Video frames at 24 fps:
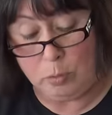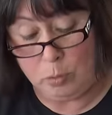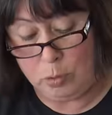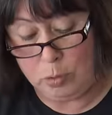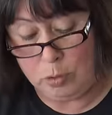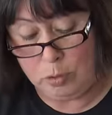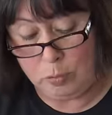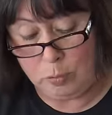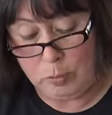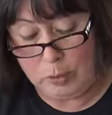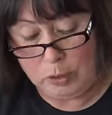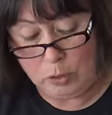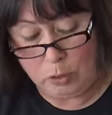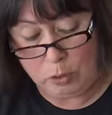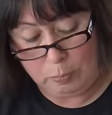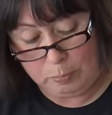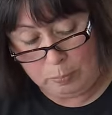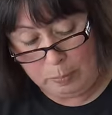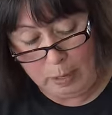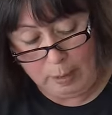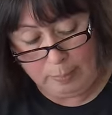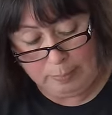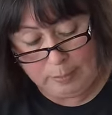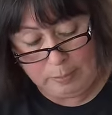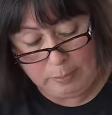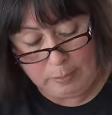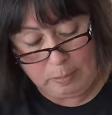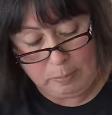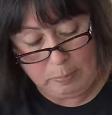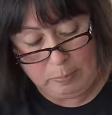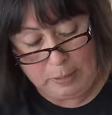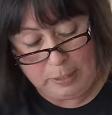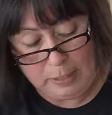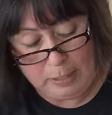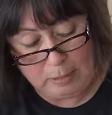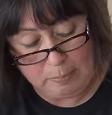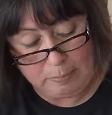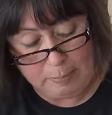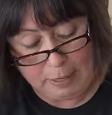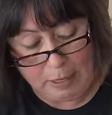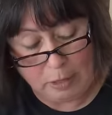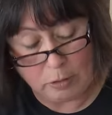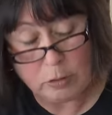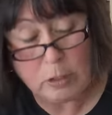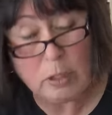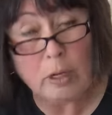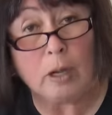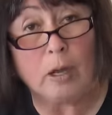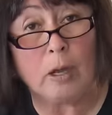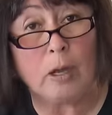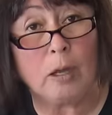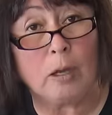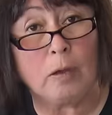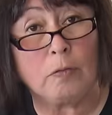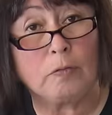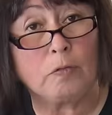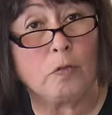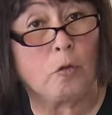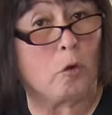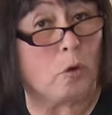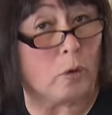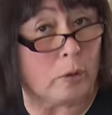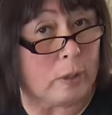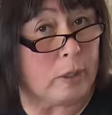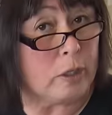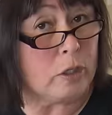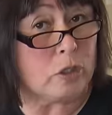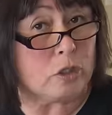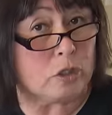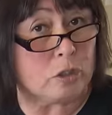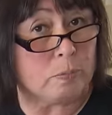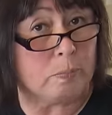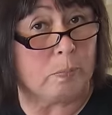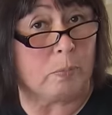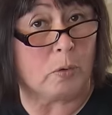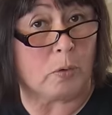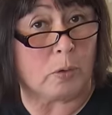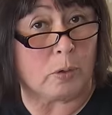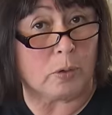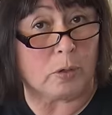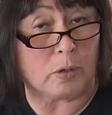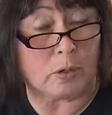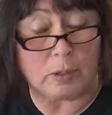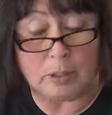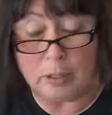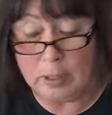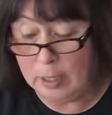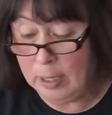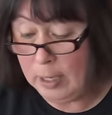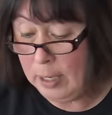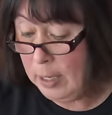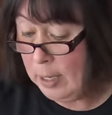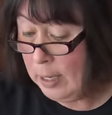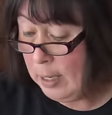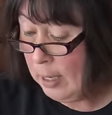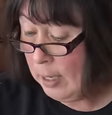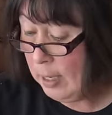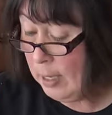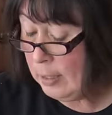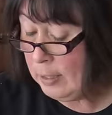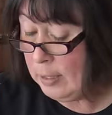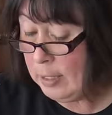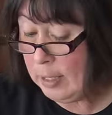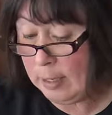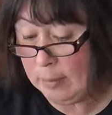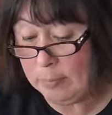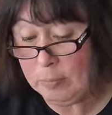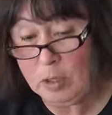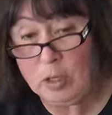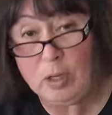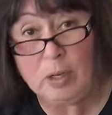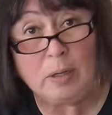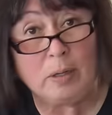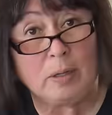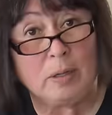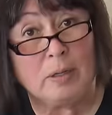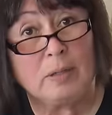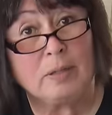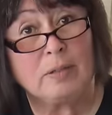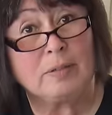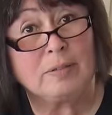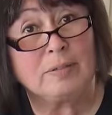border, which will probably be about a 4-inch border. And then I'm going to